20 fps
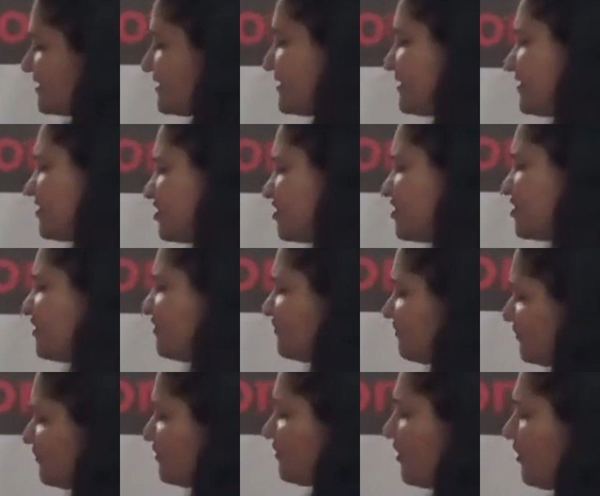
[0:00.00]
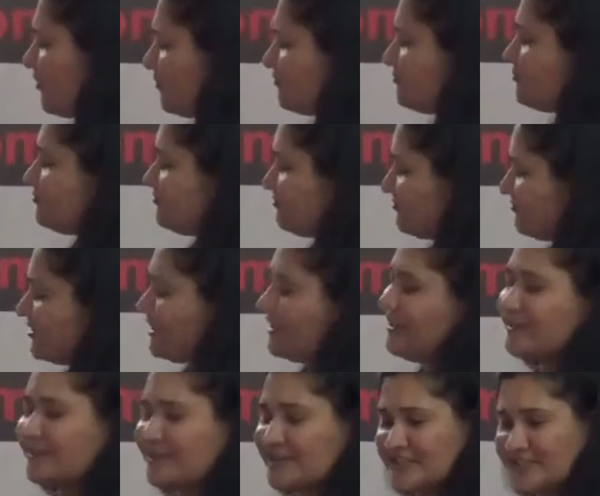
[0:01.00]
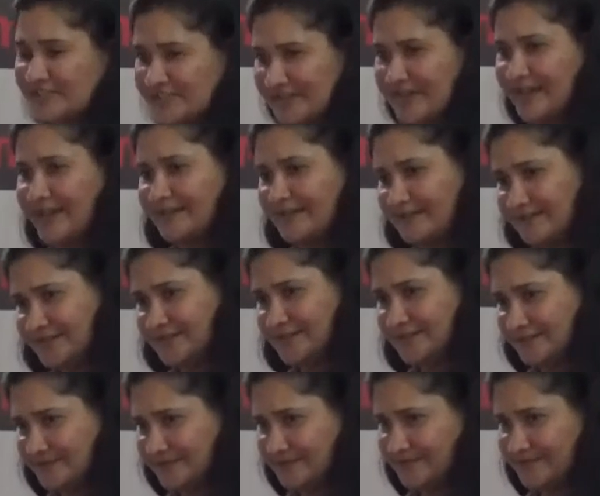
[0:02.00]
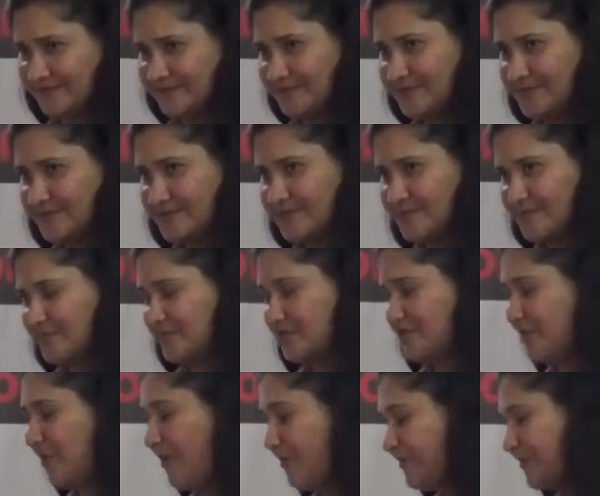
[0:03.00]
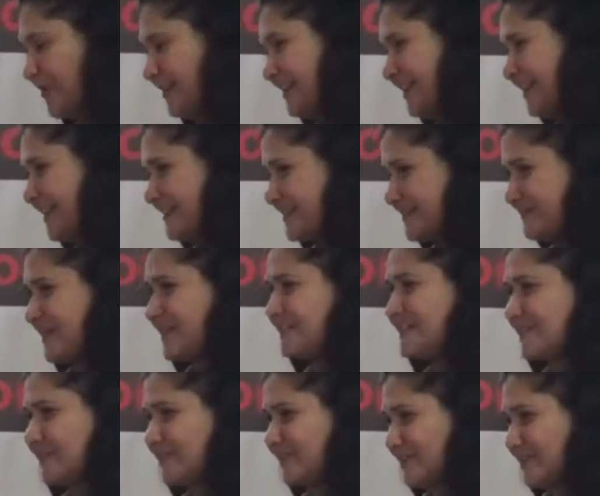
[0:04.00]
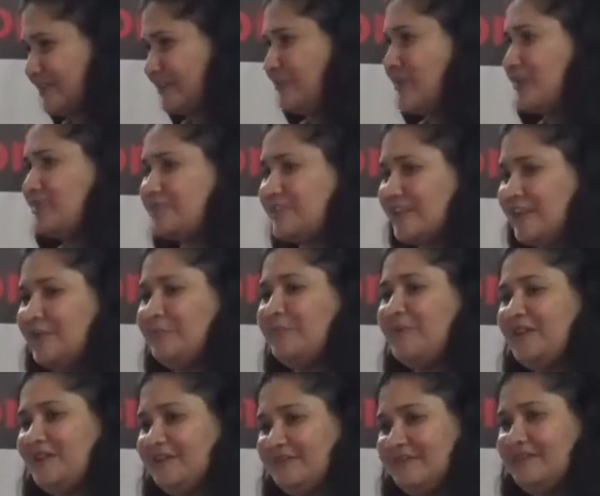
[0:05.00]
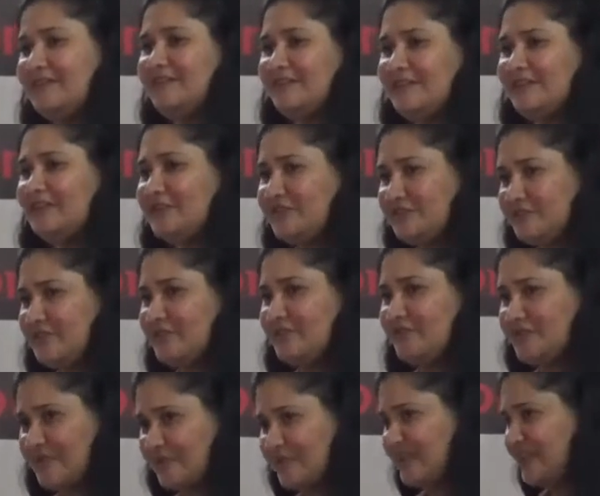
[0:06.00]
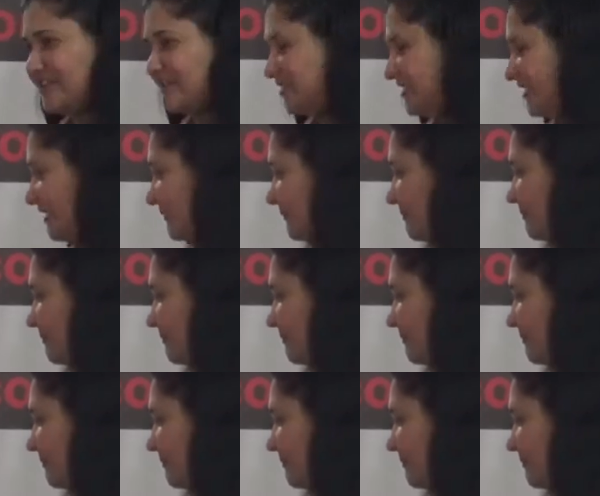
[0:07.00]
is that shift from the inner strength, so you're operating as masculine and not claiming your femininity,